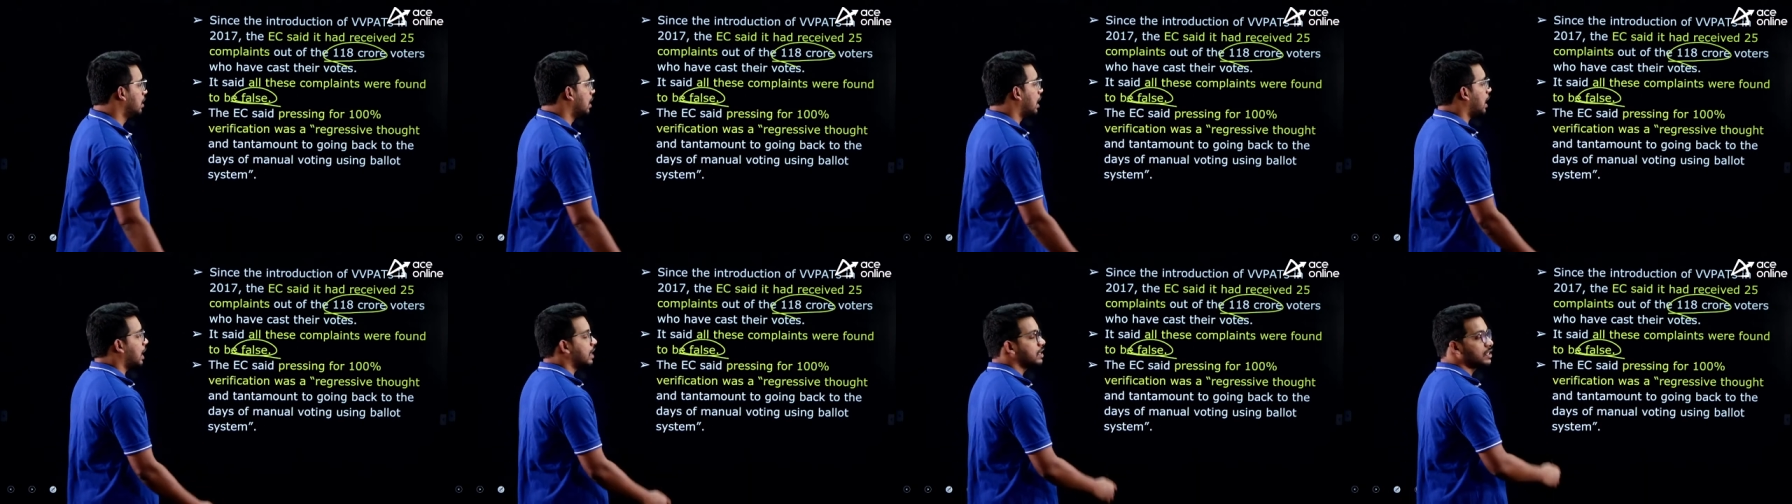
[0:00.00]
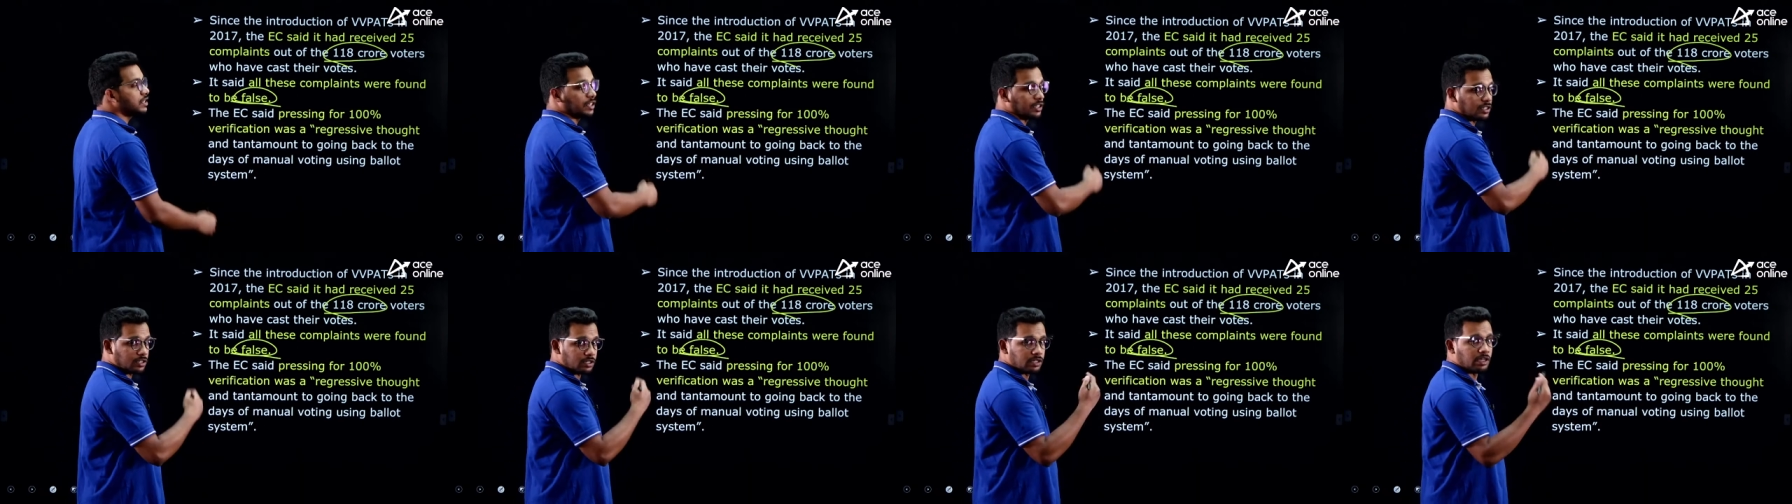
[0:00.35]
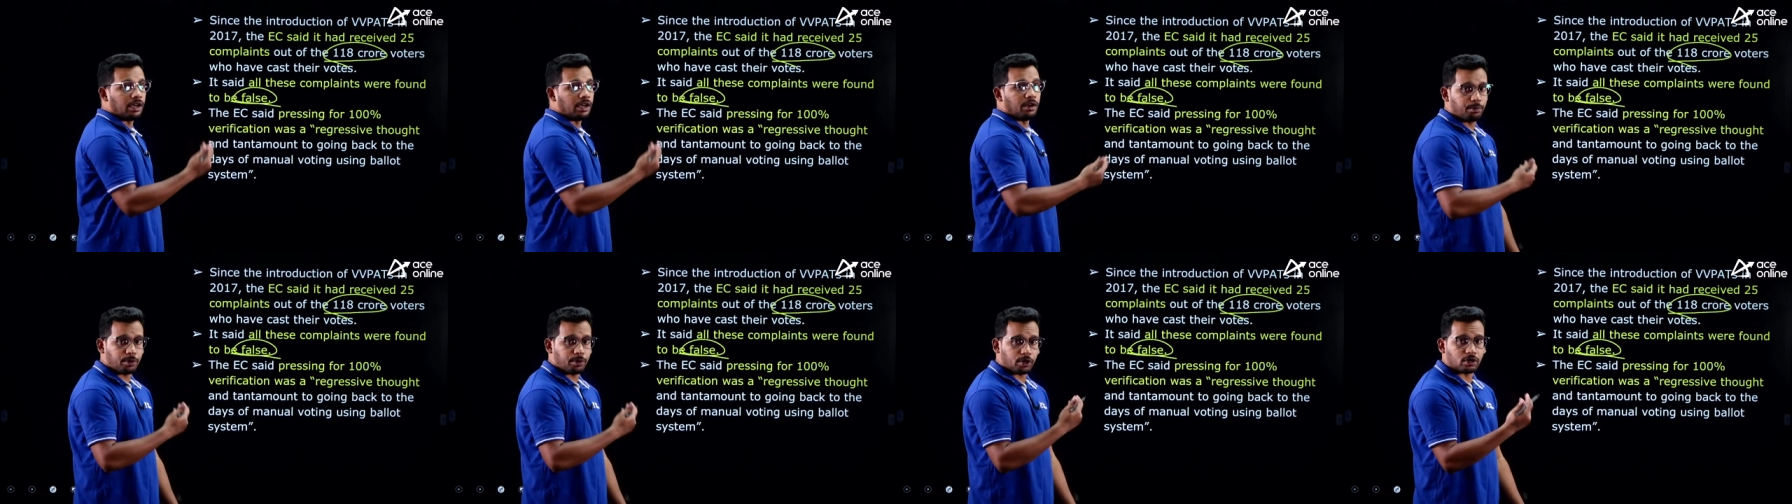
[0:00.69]
answers
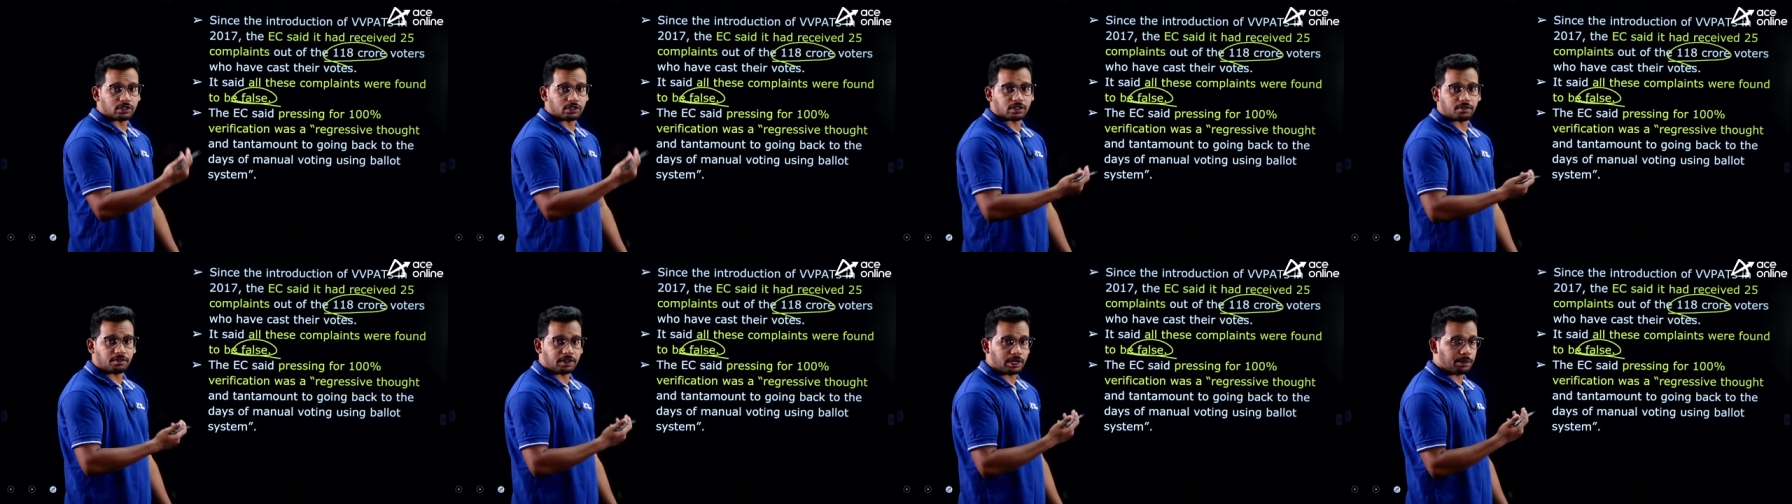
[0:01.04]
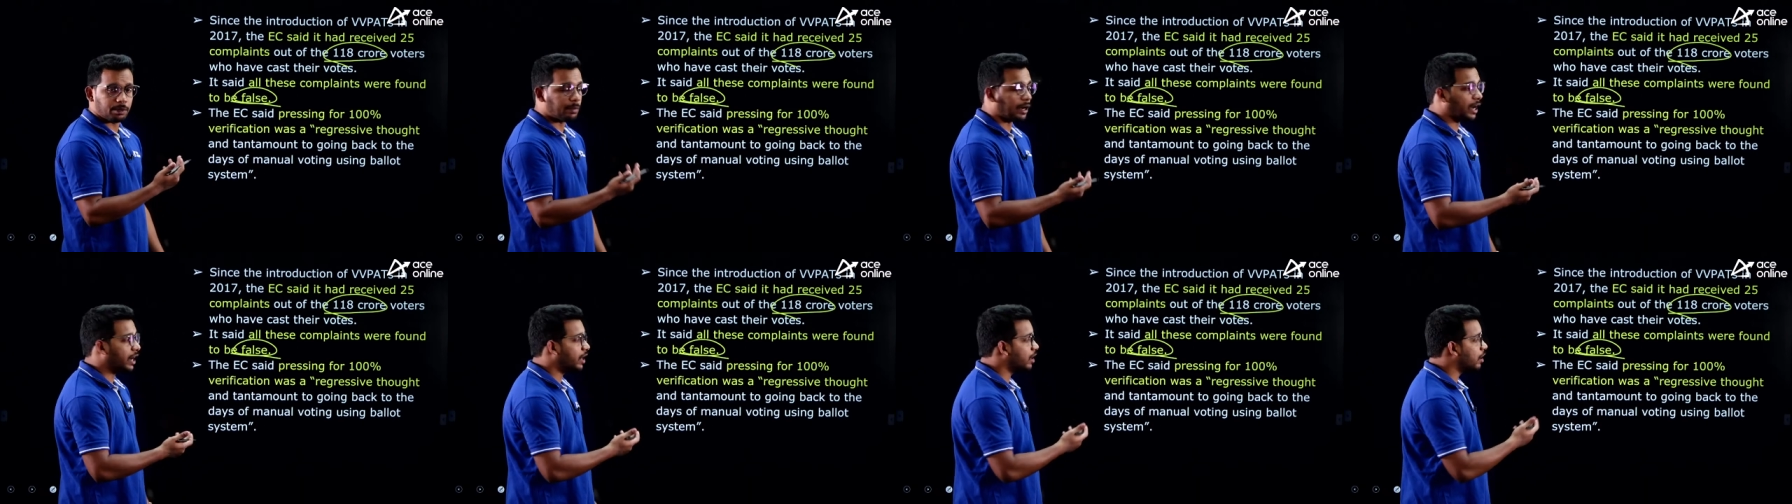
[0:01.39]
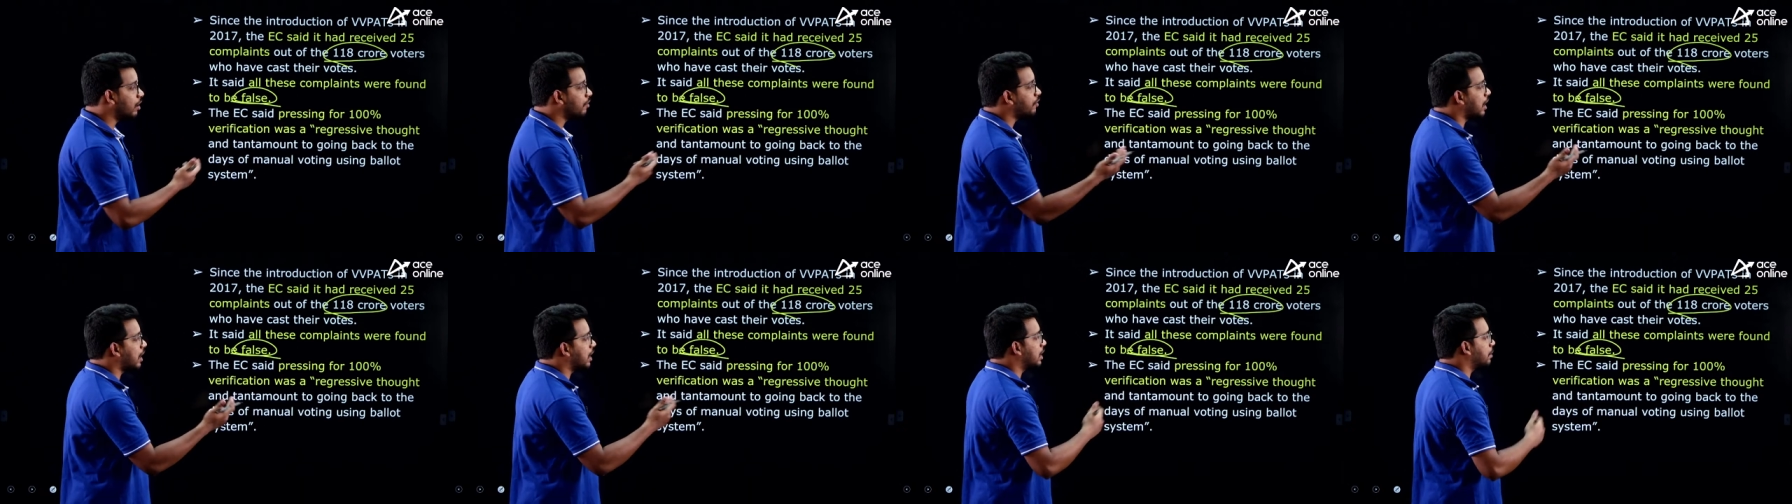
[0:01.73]
because of demanding
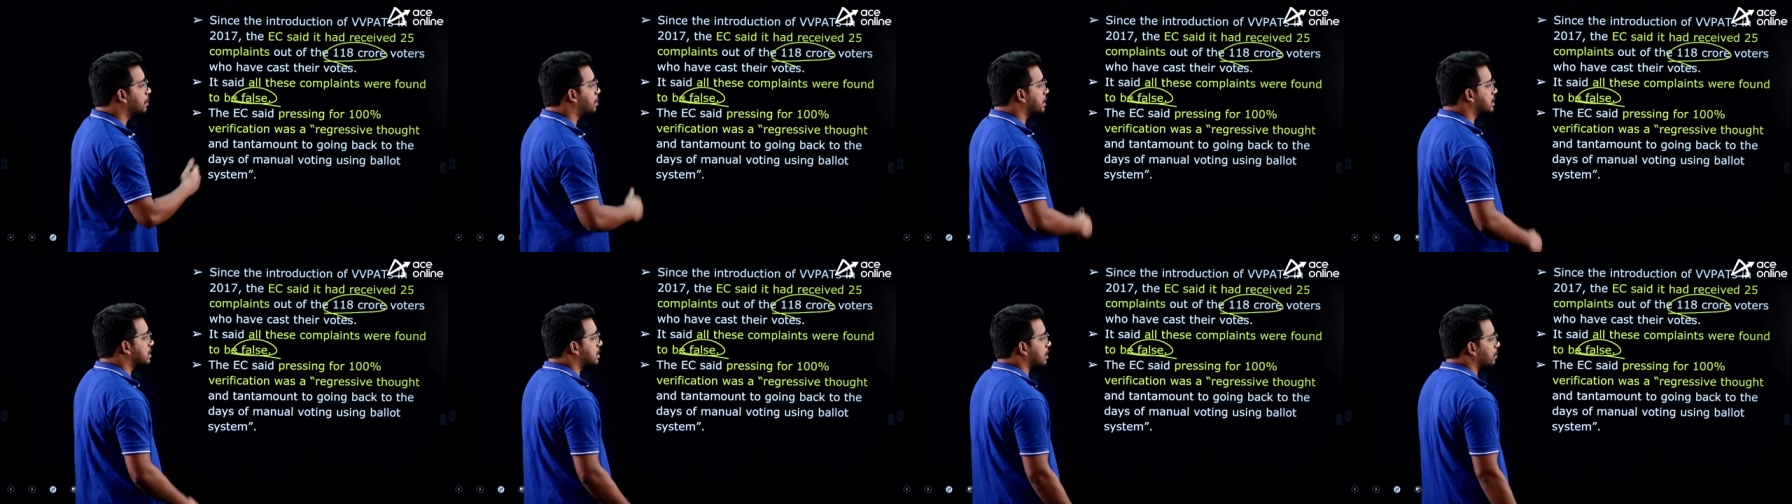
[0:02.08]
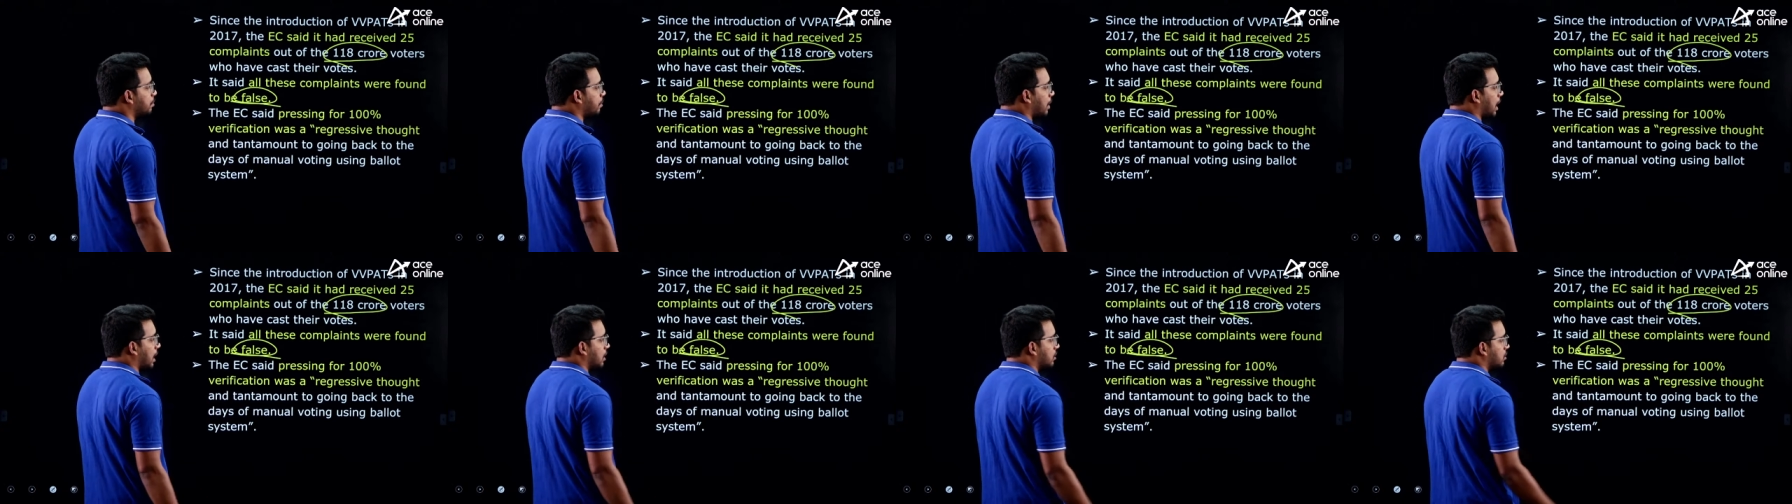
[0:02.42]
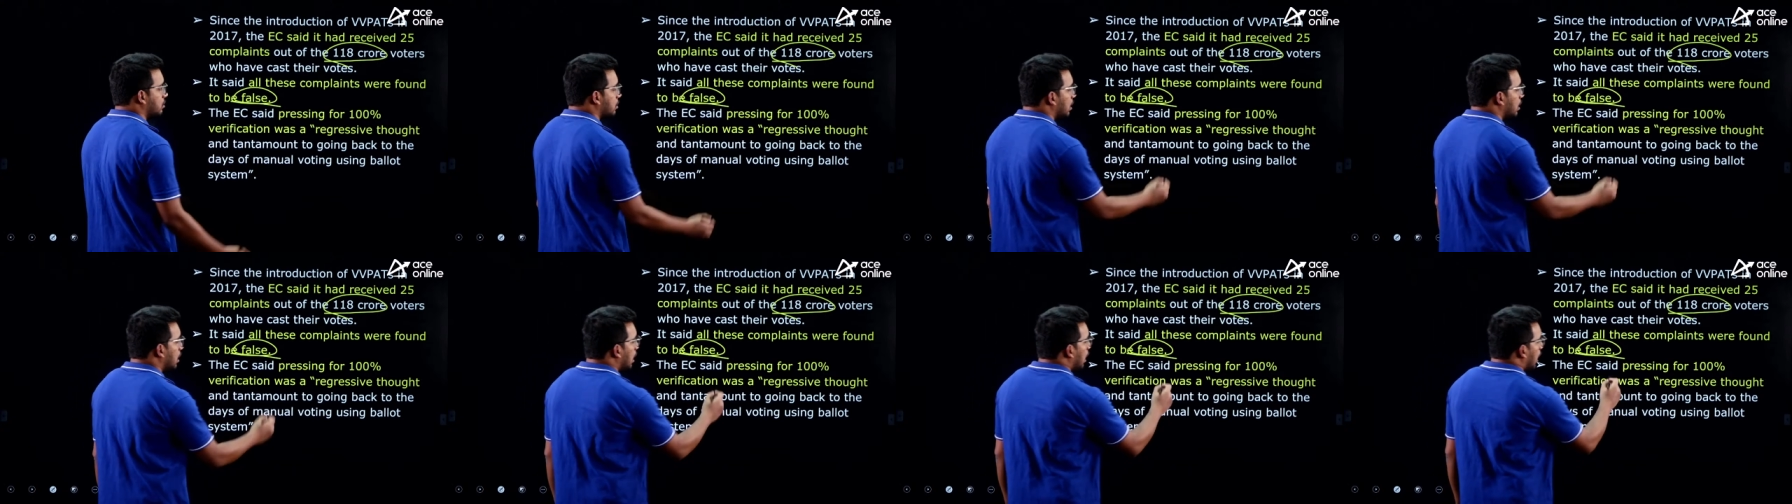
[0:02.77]
of 100 percent match